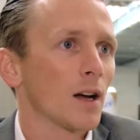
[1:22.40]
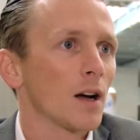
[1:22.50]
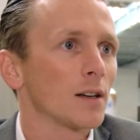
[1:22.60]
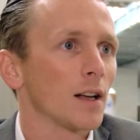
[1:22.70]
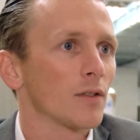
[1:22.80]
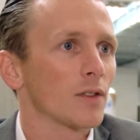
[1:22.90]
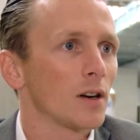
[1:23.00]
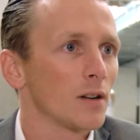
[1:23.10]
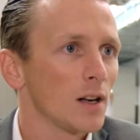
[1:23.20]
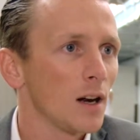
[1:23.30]
Cardiff
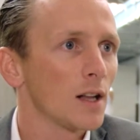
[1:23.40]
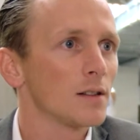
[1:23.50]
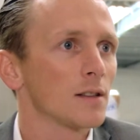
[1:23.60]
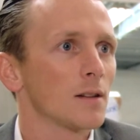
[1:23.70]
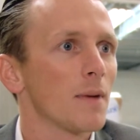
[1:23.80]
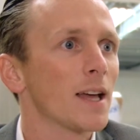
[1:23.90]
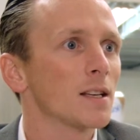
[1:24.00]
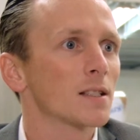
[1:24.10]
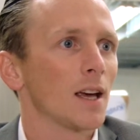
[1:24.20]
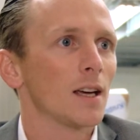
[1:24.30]
that are London
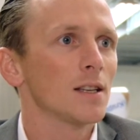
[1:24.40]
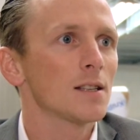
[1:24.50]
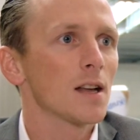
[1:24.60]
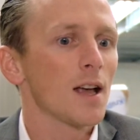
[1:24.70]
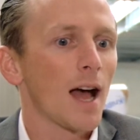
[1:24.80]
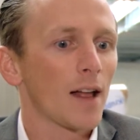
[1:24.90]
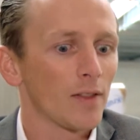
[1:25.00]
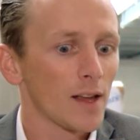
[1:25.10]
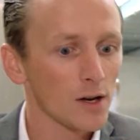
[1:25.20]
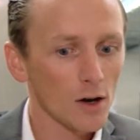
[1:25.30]
mainstays,
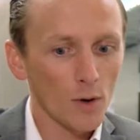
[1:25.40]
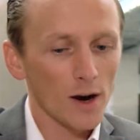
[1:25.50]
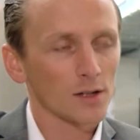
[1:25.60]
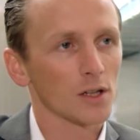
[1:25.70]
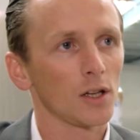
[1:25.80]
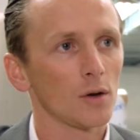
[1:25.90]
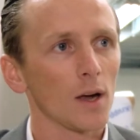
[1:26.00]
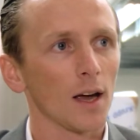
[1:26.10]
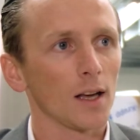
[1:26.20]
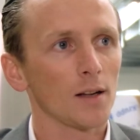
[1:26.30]
and they're nowhere else in the
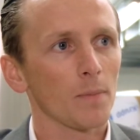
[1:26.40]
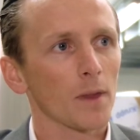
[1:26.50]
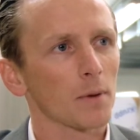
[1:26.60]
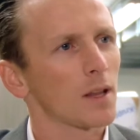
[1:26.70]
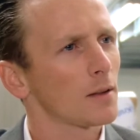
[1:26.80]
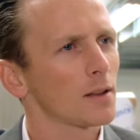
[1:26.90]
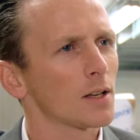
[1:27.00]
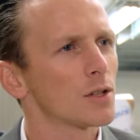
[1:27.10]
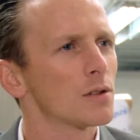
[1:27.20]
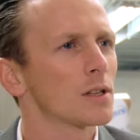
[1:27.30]
UK, but
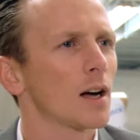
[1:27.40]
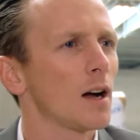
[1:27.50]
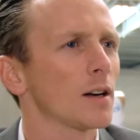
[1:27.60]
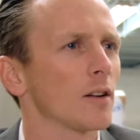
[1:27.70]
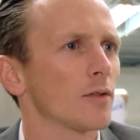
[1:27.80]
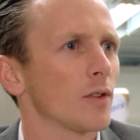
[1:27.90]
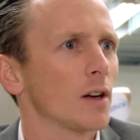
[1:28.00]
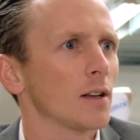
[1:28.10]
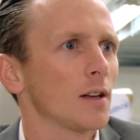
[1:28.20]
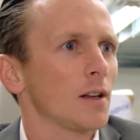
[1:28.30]
they're choosing Cardiff
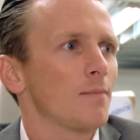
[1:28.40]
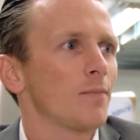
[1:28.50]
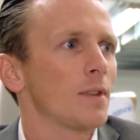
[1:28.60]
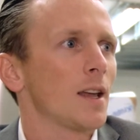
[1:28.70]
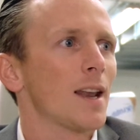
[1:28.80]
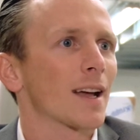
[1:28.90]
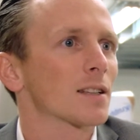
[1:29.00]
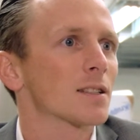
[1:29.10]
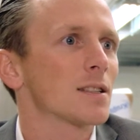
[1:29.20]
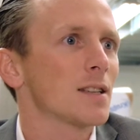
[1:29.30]
for their
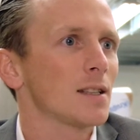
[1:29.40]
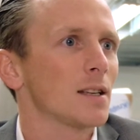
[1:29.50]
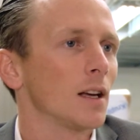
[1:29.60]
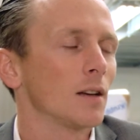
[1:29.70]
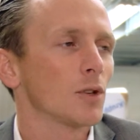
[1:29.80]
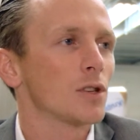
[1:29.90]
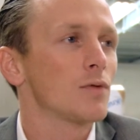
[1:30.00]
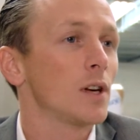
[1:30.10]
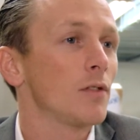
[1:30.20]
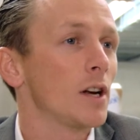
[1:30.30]
next city, which is
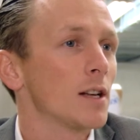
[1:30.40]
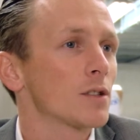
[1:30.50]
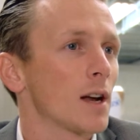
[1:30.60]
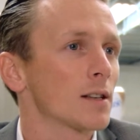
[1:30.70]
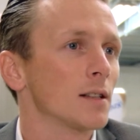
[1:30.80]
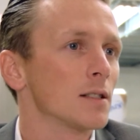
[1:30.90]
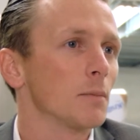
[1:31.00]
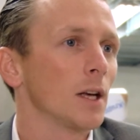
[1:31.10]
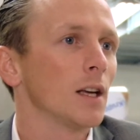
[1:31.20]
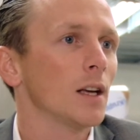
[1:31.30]
really, really interesting to me.